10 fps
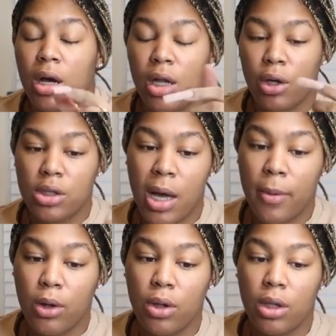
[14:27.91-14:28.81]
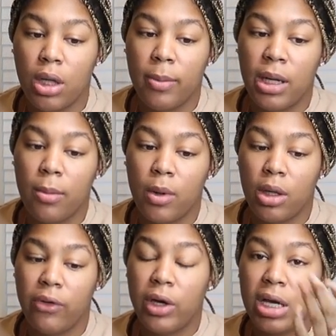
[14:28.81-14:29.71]
a top coat on them, and then I'm gonna
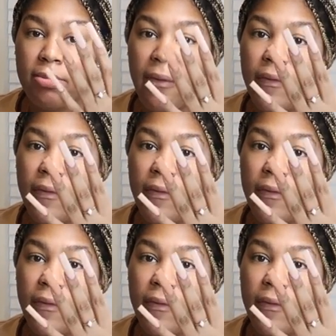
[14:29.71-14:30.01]
give you guys my